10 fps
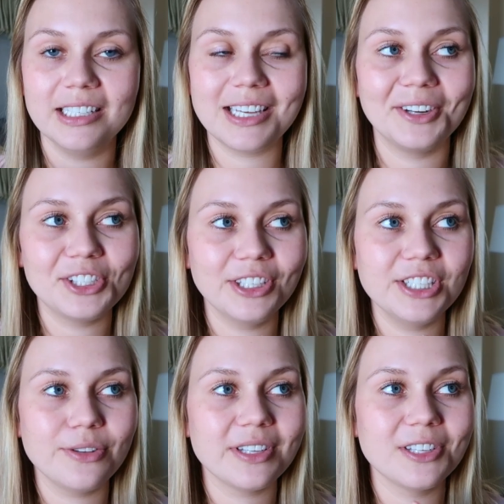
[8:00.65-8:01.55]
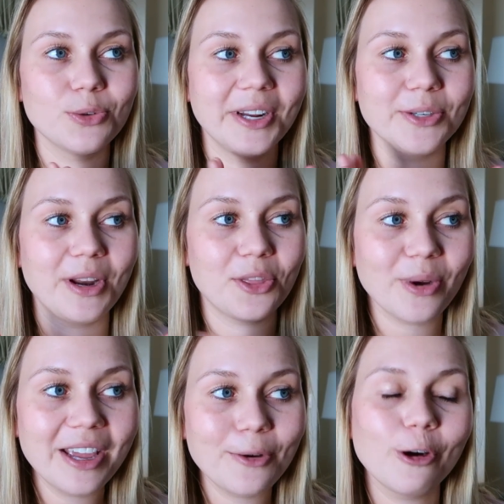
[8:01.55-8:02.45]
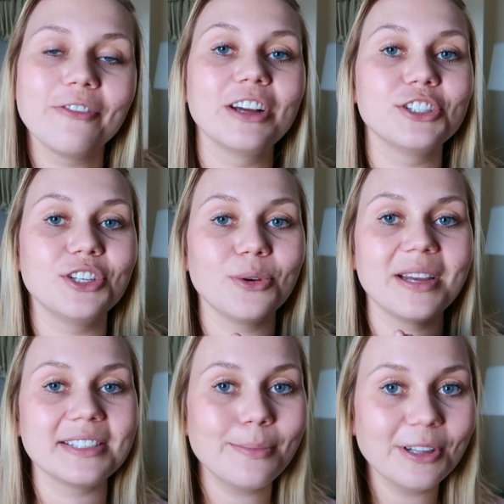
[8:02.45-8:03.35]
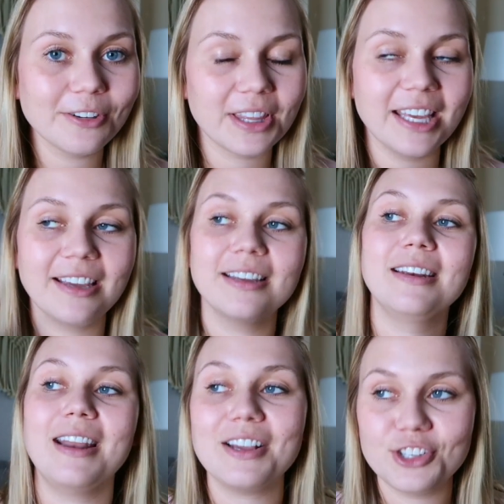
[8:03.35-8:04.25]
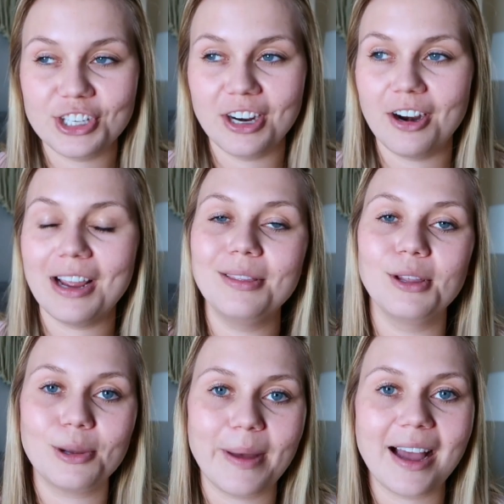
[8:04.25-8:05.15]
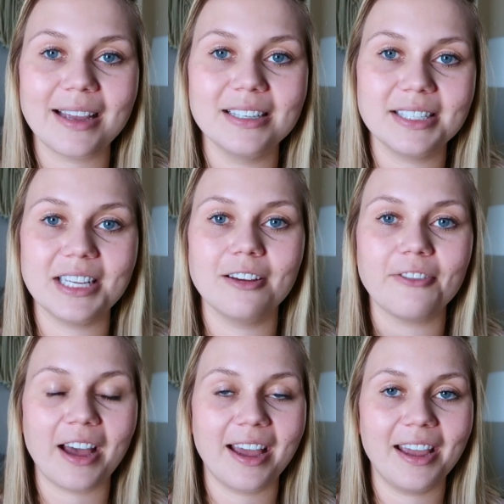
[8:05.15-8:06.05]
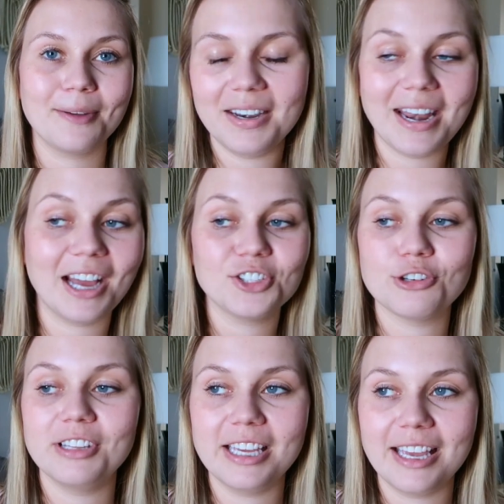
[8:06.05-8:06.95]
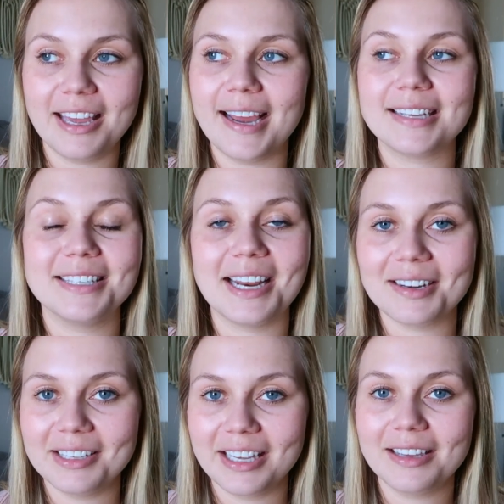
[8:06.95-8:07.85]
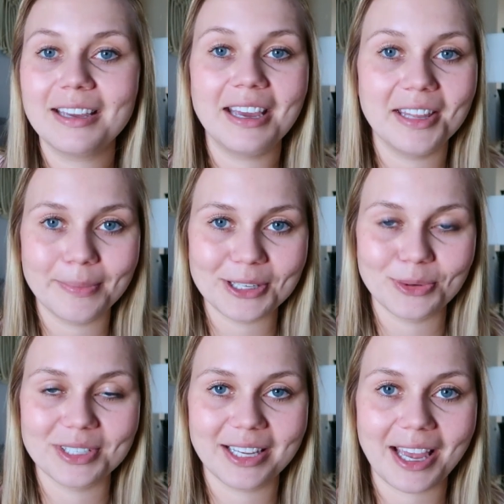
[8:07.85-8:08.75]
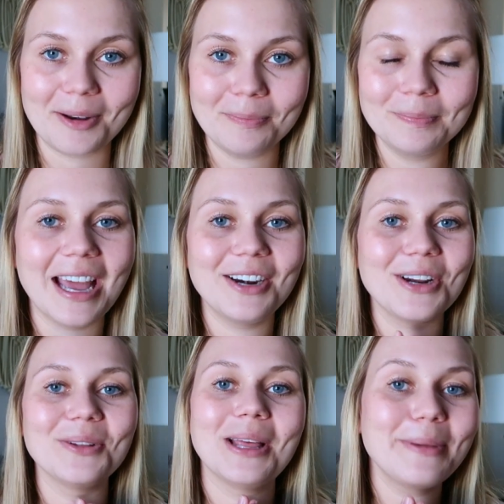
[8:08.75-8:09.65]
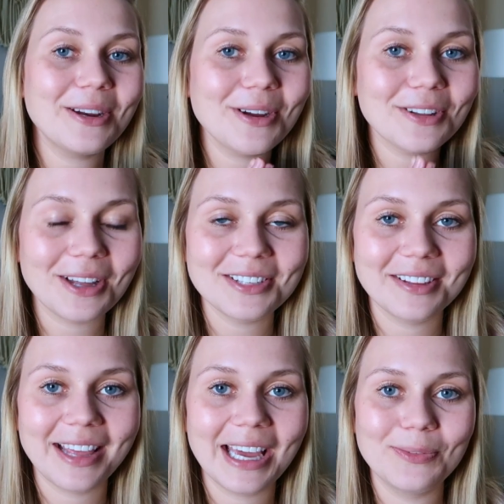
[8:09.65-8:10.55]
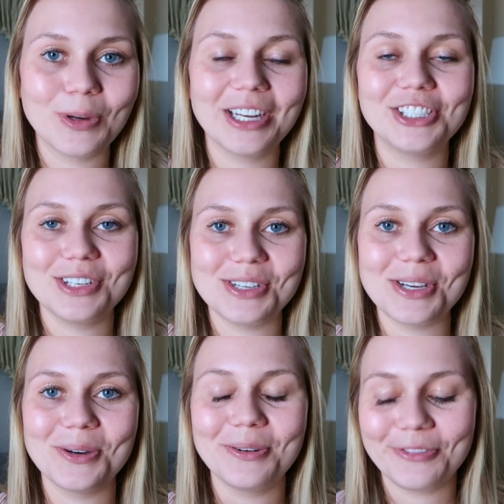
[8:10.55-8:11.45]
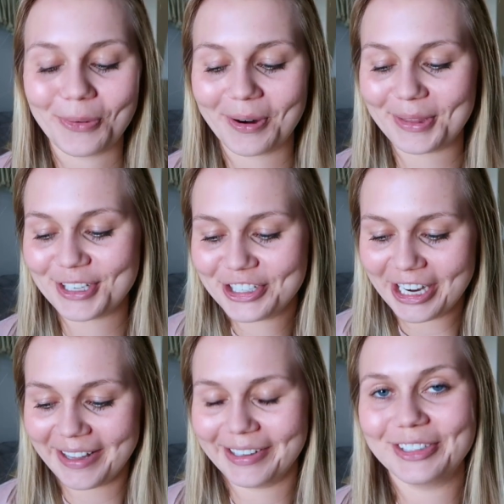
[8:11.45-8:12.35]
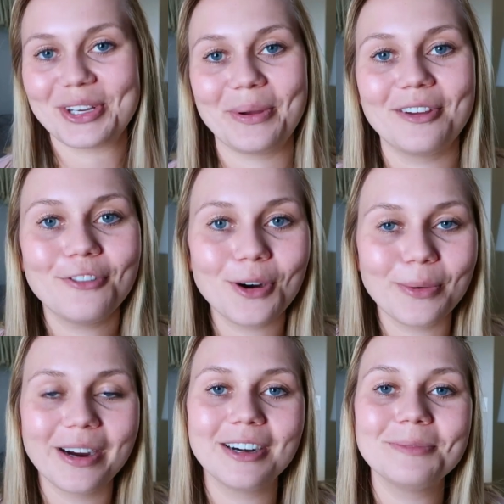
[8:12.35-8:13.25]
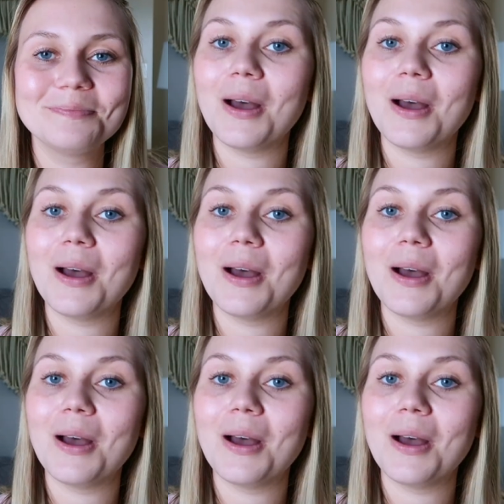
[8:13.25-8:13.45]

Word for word: intentionally do this in 2023 or if I should do a similar thing next year and look back and see if I naturally and accidentally hit the buzzwords again. I don't know. Let me know your thoughts on that and what I should do for this challenge going forward.